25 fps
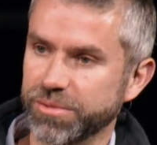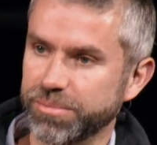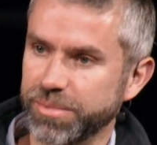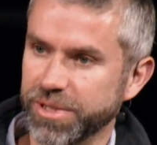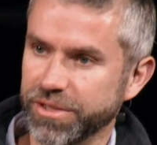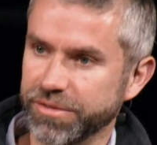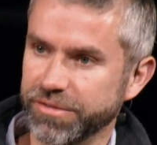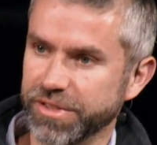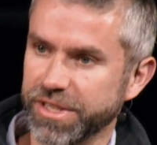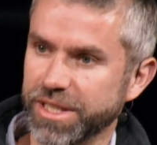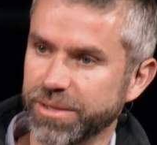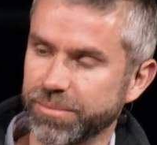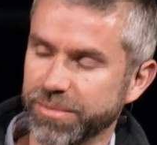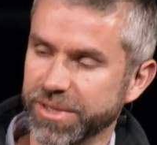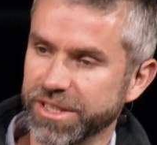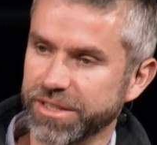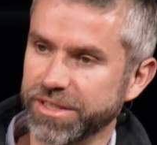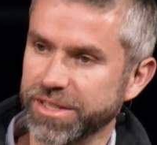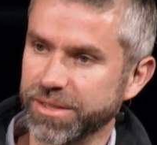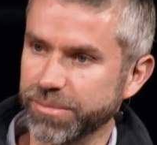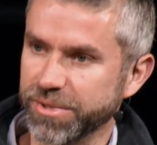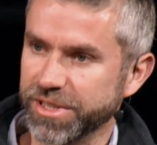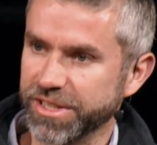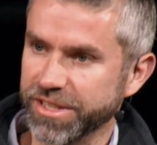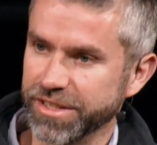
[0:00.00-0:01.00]
but overcoming
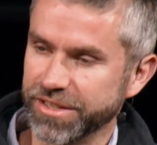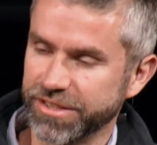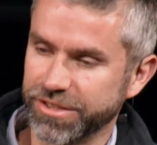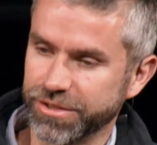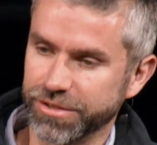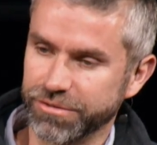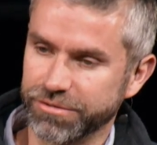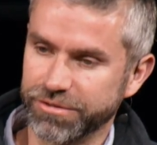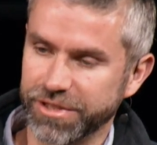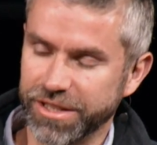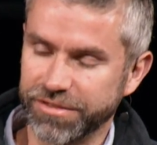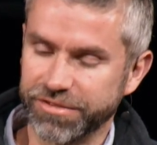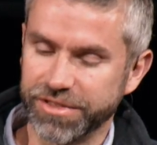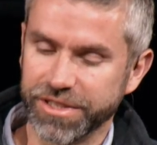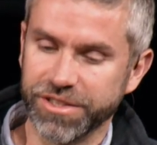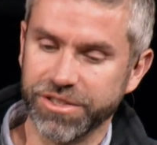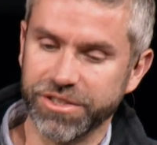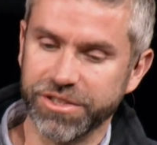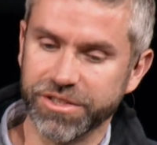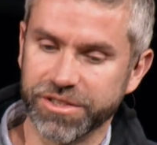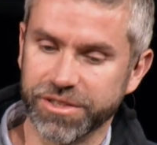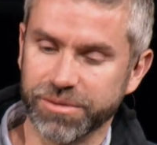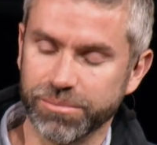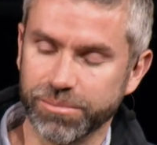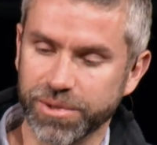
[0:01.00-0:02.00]
some of the sort of rough
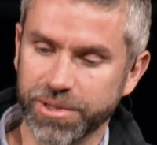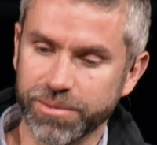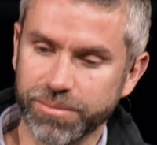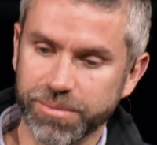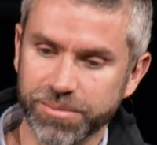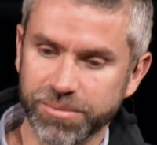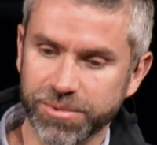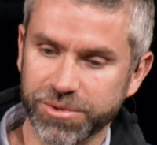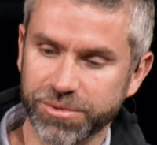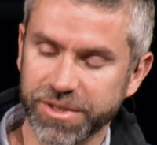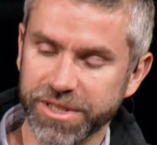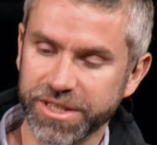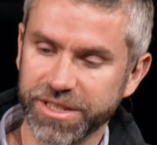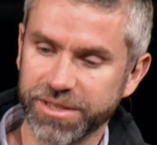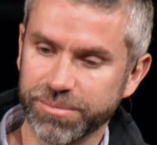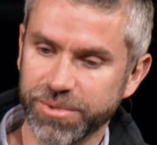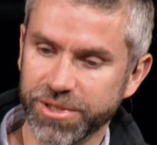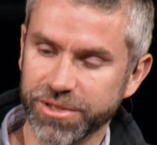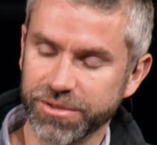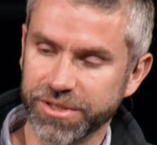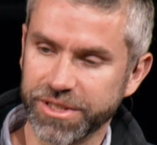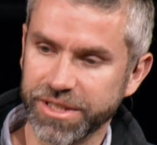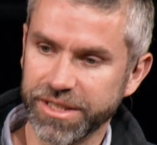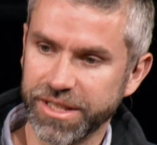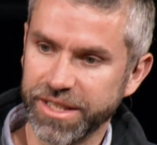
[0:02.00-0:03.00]
edges and problems with these
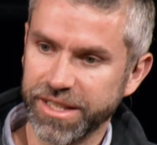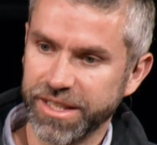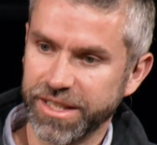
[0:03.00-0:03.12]
models.